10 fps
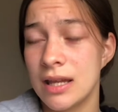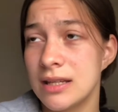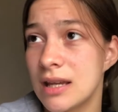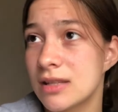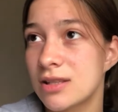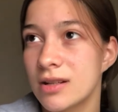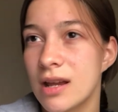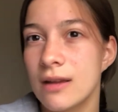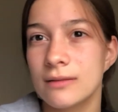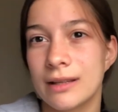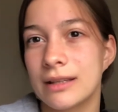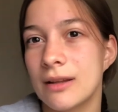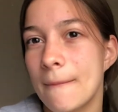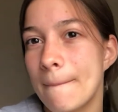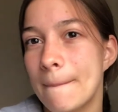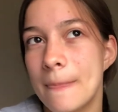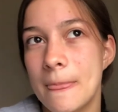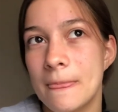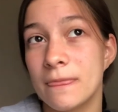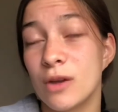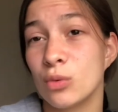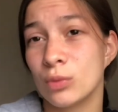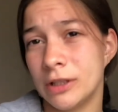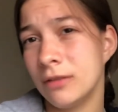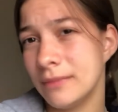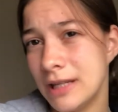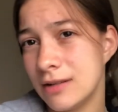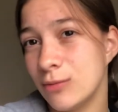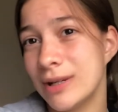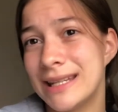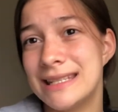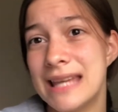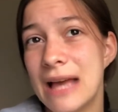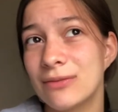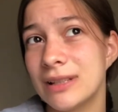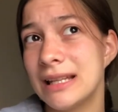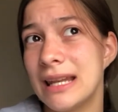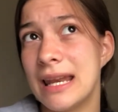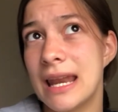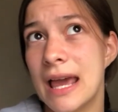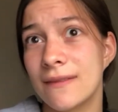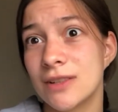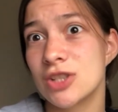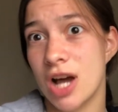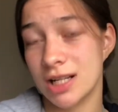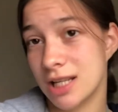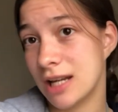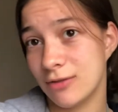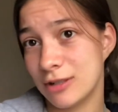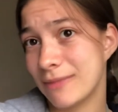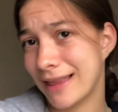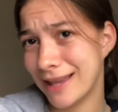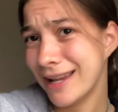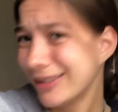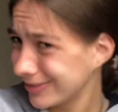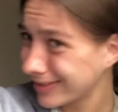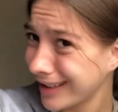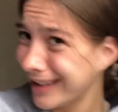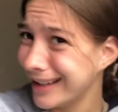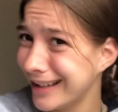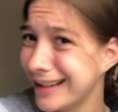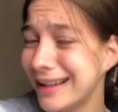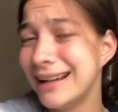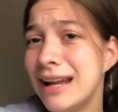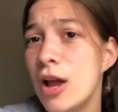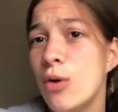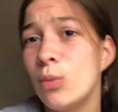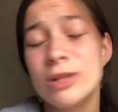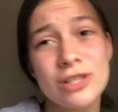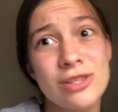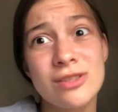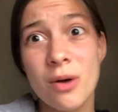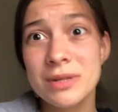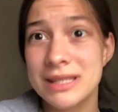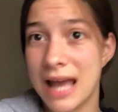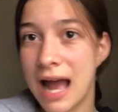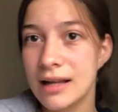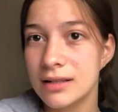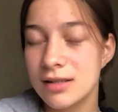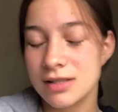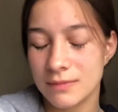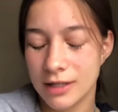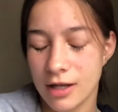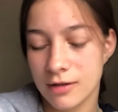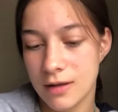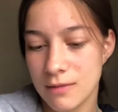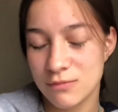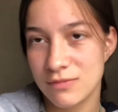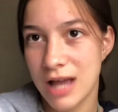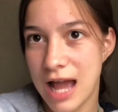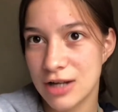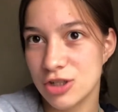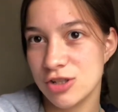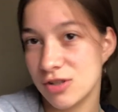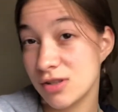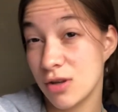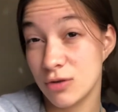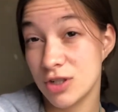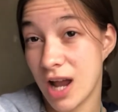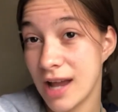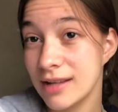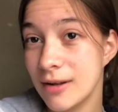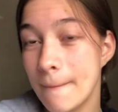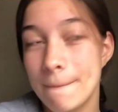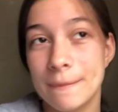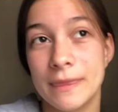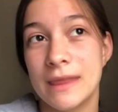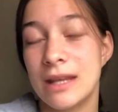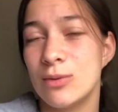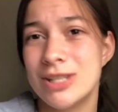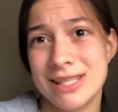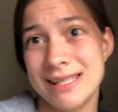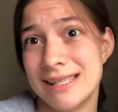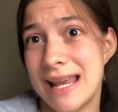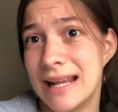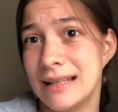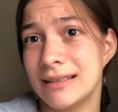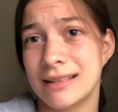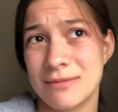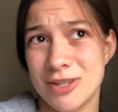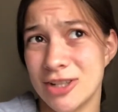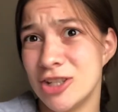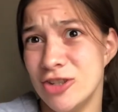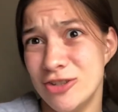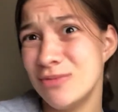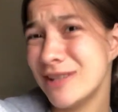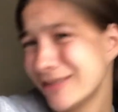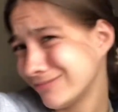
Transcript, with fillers: Yesterday, like the real me would definitely never talk to anyone in my life. which is so sad because I'm like I, am actually so shy, which is insane. Like I'm starting a YouTube channel.